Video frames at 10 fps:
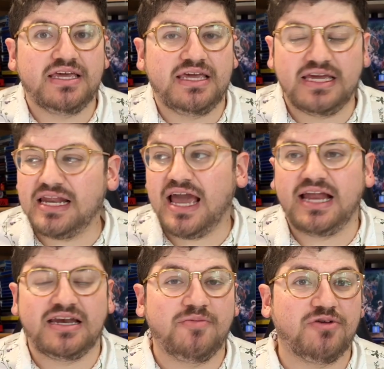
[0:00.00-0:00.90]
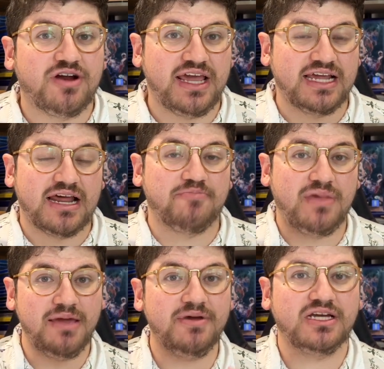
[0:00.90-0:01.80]
in at number 8,
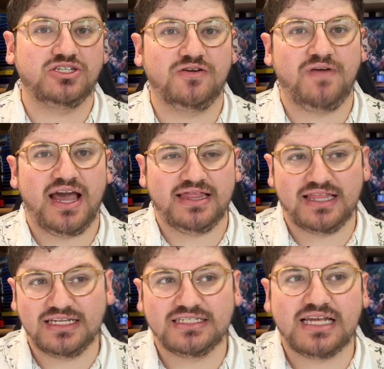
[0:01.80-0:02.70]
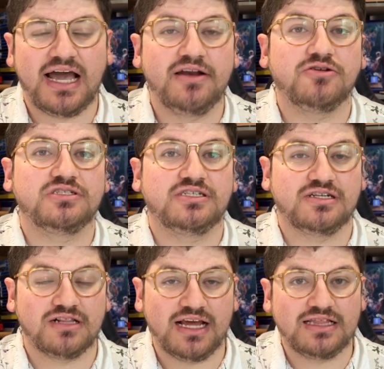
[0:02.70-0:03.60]
maybe I should have had this title
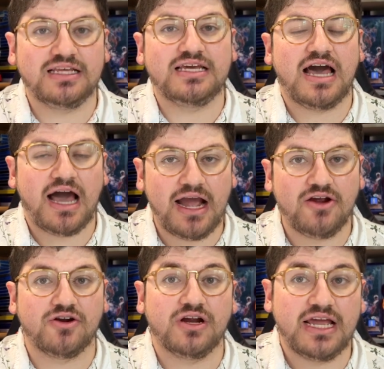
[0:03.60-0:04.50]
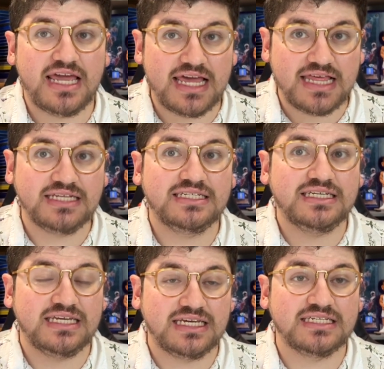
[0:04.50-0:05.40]
slightly higher. This
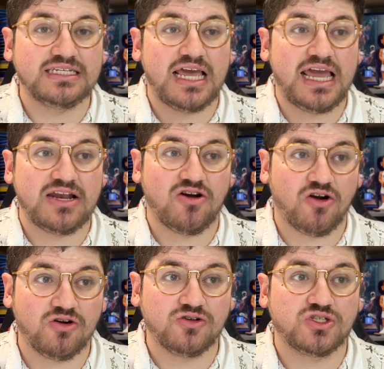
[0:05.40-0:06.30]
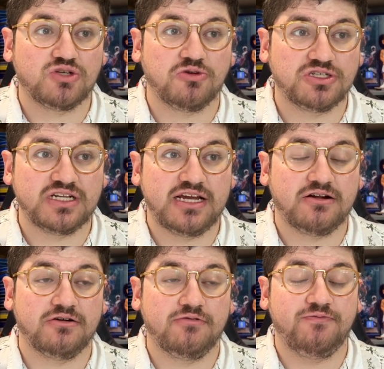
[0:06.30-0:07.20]
is an Arnold
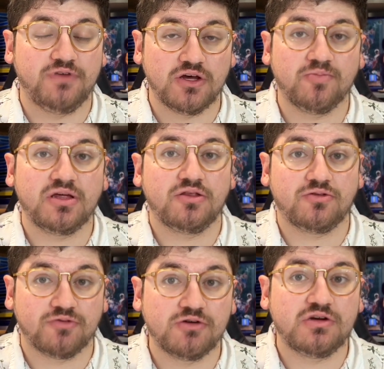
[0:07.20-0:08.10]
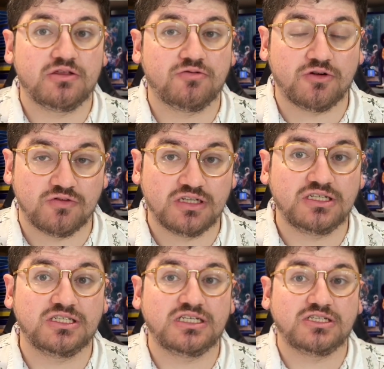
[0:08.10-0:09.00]
Schwarzenegger film through and through. This
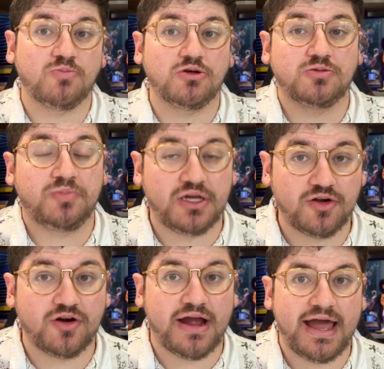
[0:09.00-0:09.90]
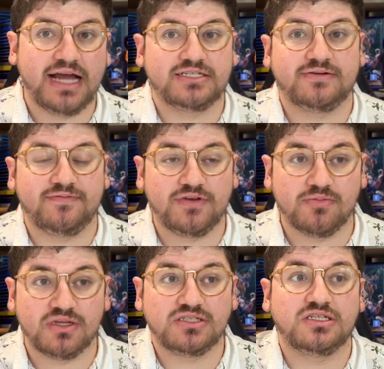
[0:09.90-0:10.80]
is his most pure action film.
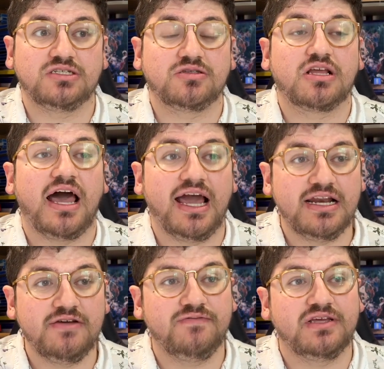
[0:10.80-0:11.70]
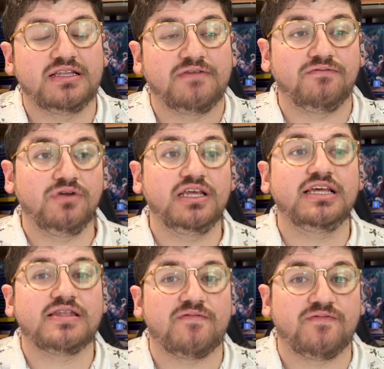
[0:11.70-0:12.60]
This is kind of the really
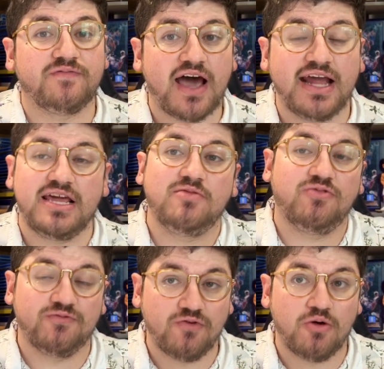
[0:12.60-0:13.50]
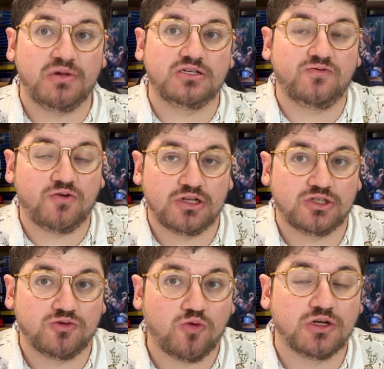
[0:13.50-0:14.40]
defining performance for the
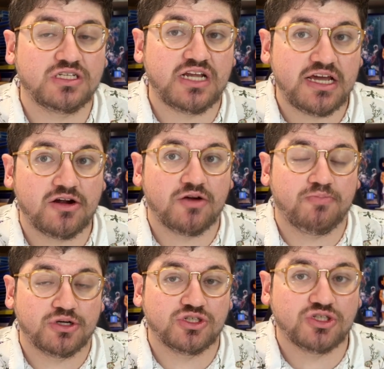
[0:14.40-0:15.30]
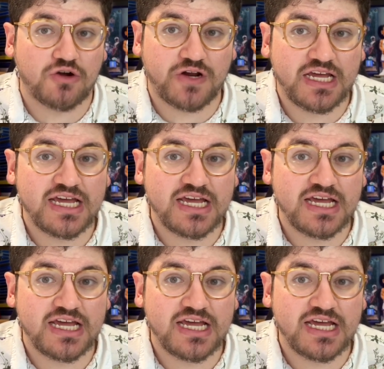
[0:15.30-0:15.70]
Schwarzenegger persona,